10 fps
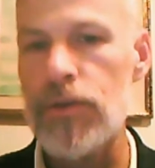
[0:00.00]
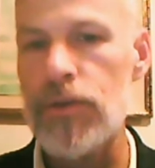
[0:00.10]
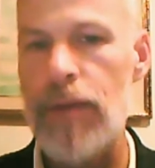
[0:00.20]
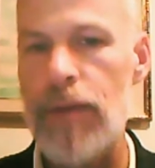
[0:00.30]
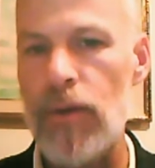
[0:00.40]

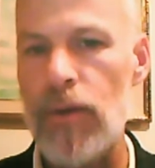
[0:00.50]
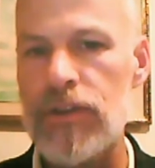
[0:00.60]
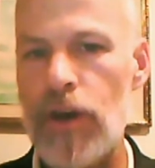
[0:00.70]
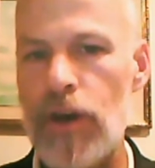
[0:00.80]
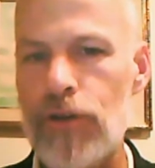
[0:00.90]
about what's
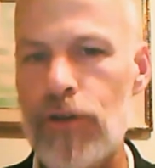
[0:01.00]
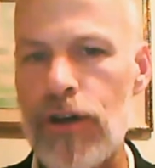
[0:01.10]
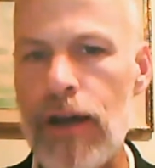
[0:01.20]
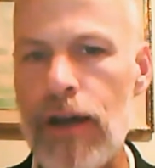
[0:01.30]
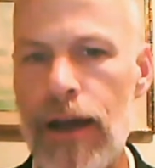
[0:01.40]
kosher,
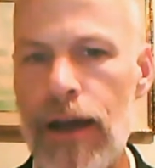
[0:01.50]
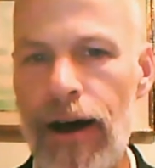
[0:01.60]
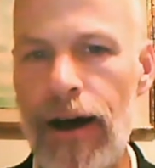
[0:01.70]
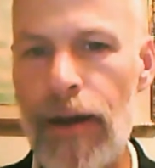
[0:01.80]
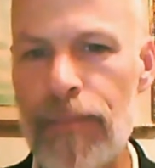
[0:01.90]

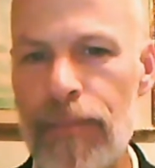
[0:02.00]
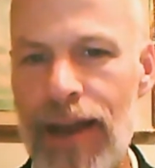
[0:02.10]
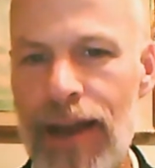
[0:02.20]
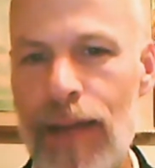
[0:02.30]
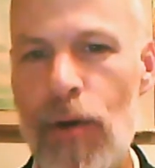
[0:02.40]
um, and
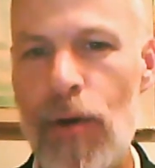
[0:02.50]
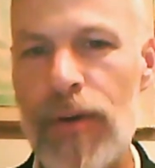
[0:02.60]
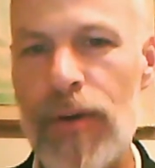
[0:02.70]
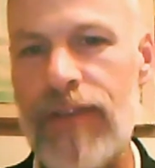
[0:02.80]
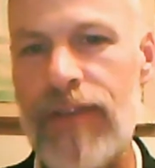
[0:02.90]
I'm always
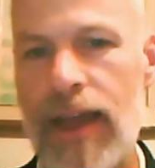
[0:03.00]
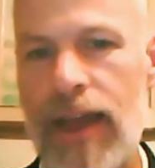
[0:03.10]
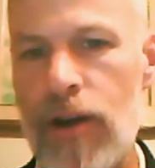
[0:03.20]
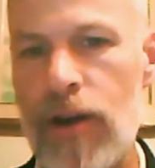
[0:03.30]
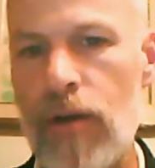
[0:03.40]
saying, you
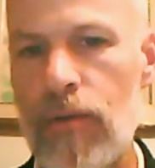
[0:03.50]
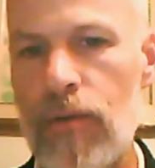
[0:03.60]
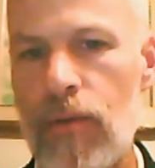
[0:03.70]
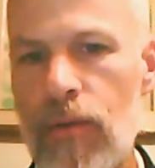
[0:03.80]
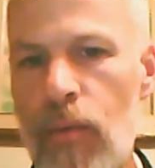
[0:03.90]
know, why